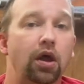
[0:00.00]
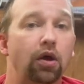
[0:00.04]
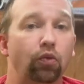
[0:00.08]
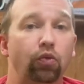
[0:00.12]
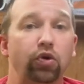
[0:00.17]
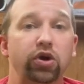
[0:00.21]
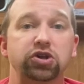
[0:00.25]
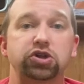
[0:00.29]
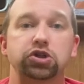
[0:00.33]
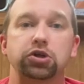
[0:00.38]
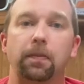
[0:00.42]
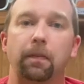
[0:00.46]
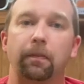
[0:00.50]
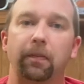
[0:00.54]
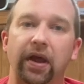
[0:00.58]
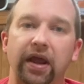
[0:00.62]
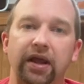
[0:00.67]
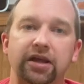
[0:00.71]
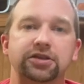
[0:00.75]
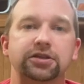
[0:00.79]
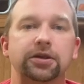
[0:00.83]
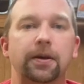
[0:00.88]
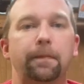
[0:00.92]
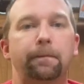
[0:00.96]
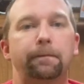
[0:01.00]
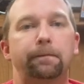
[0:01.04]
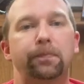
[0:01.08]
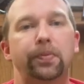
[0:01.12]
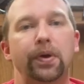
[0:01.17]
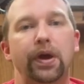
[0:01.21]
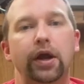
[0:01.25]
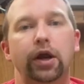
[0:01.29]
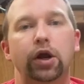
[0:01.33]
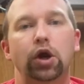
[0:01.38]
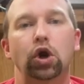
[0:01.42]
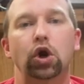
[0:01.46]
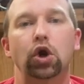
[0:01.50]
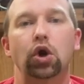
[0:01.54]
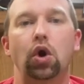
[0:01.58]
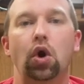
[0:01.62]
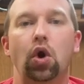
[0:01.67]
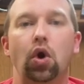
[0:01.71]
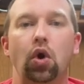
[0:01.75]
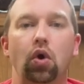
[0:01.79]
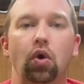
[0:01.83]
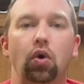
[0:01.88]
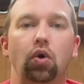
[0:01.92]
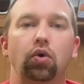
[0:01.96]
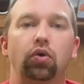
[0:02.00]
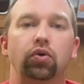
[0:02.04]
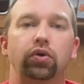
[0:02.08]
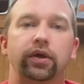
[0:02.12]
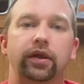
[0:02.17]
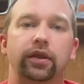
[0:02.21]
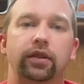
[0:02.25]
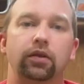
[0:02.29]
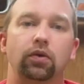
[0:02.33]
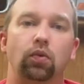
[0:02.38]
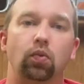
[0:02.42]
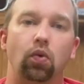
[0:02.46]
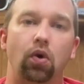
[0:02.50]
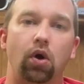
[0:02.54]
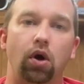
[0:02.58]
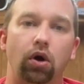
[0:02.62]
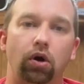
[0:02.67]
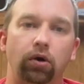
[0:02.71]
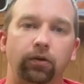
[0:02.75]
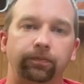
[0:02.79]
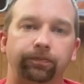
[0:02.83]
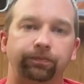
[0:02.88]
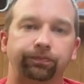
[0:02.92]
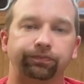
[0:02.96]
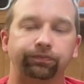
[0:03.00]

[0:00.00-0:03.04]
which makes a bigger hole in the wall.